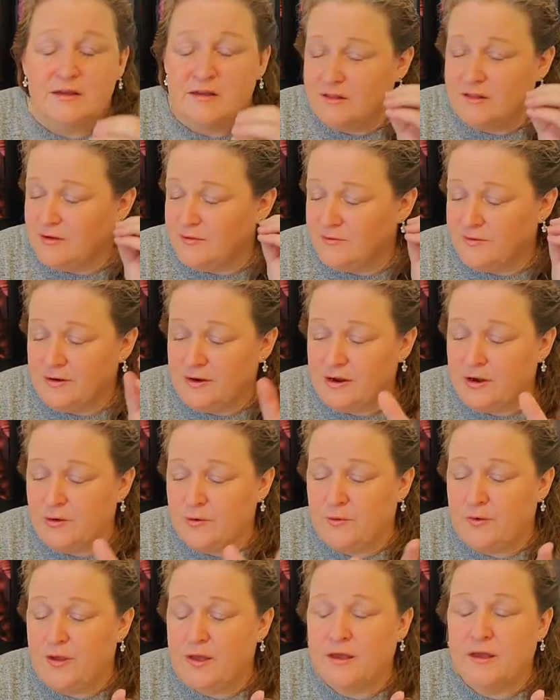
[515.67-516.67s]
They're very
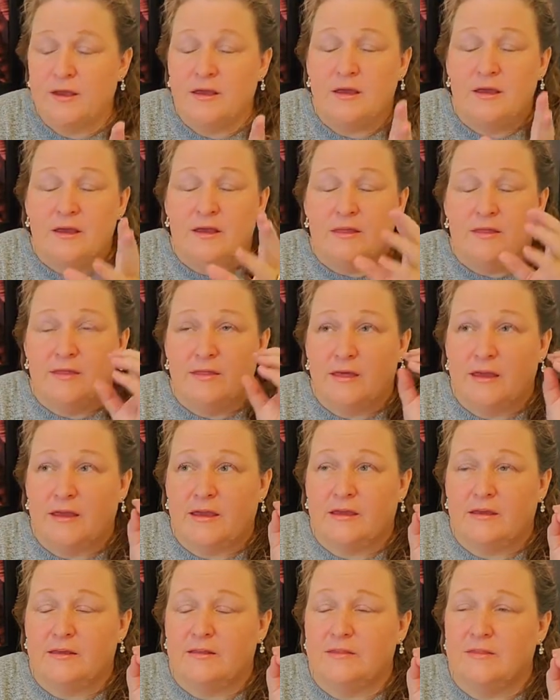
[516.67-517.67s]
quick.
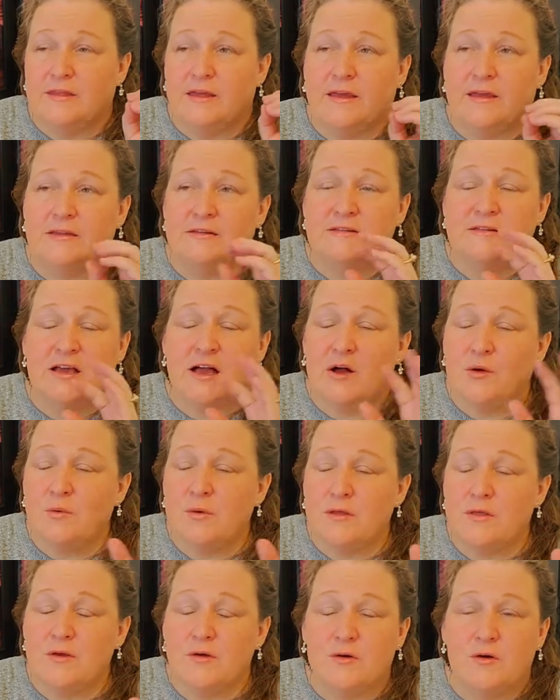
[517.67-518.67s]
They can tell where
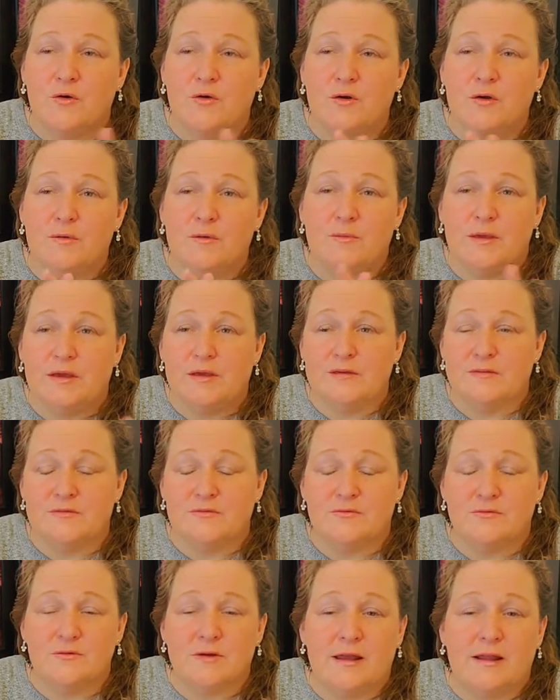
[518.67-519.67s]
they're going because
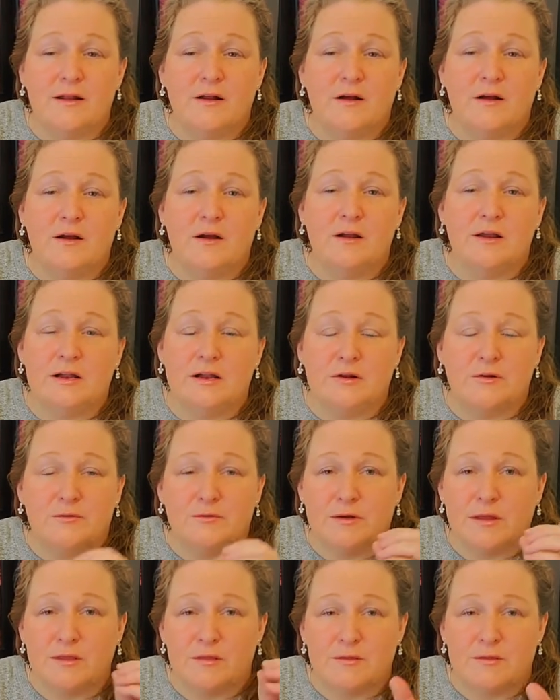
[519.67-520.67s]
of radar, you know,
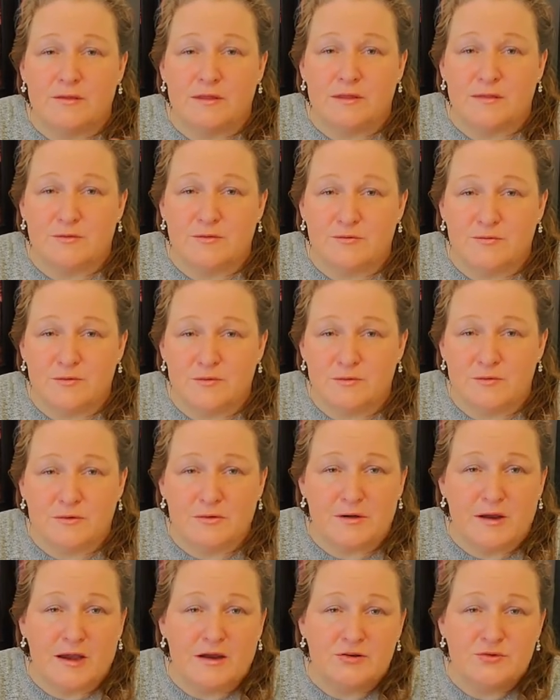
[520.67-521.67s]
rather than through
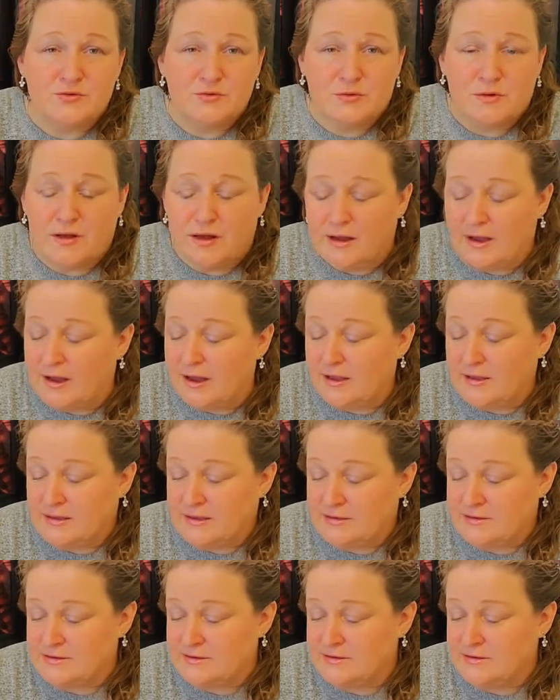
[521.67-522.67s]
their actual
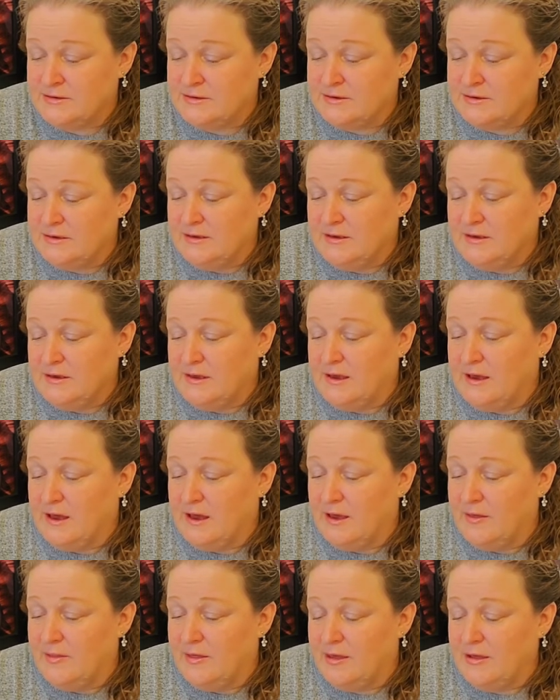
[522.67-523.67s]
eyes.
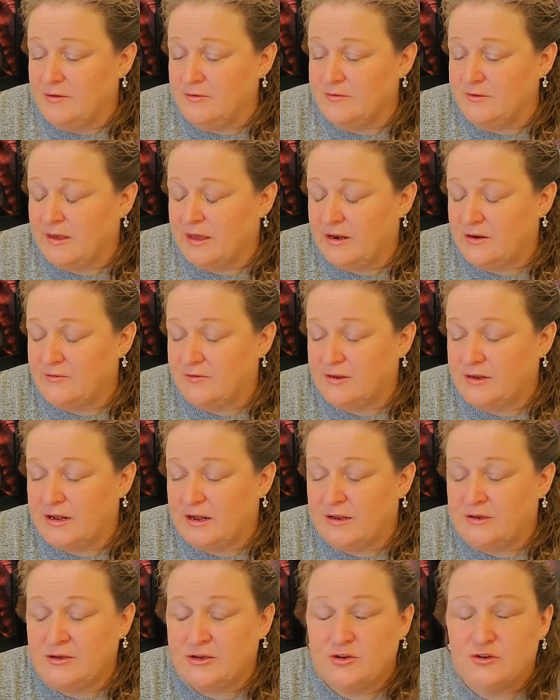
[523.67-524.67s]
They use kind of an
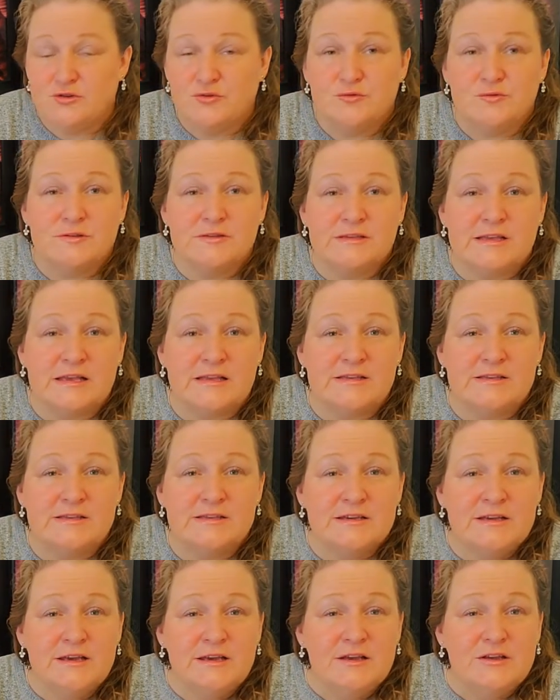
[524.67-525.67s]
unusual sense.
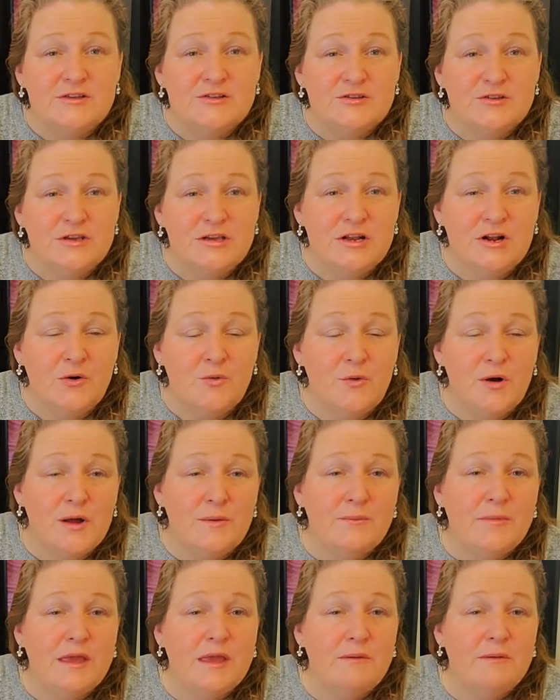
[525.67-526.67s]
So you know what?
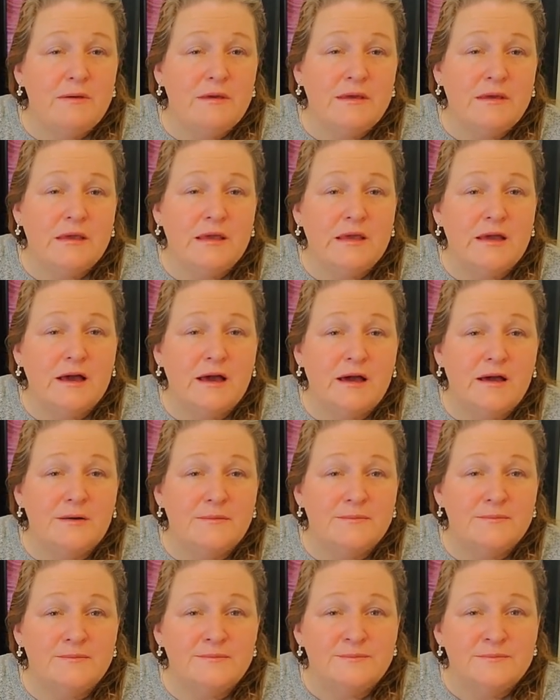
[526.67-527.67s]
Maybe
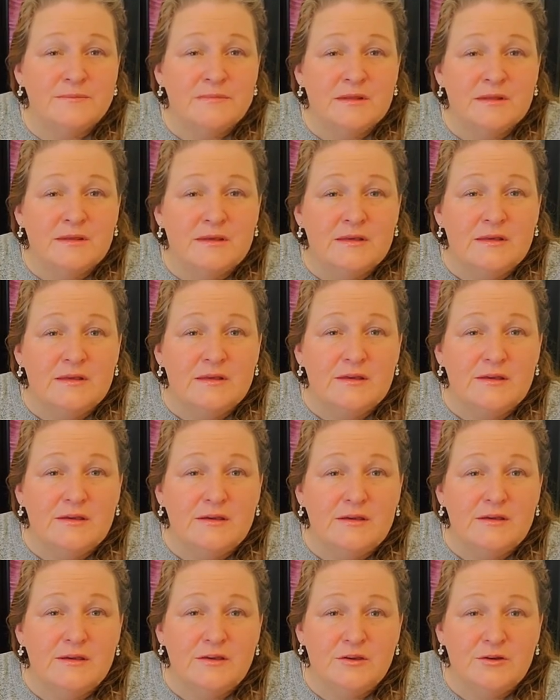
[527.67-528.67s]

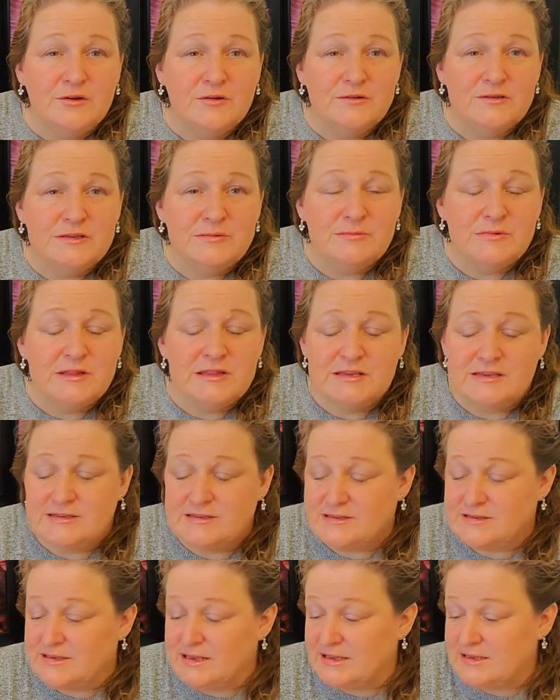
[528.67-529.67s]
some of the
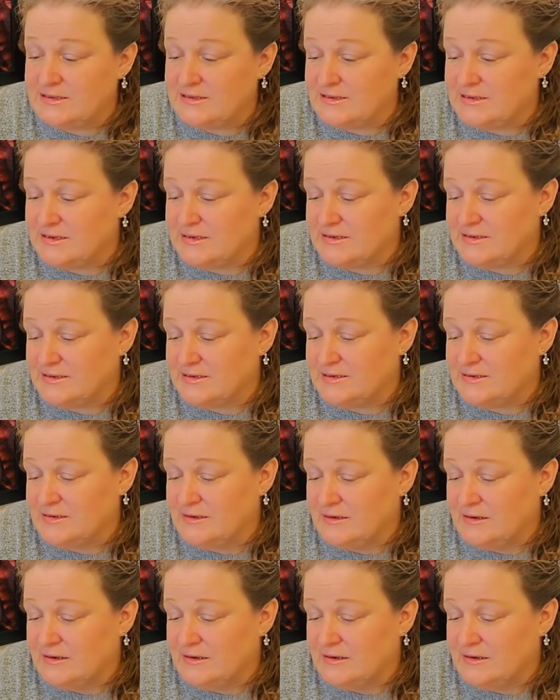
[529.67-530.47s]
senses,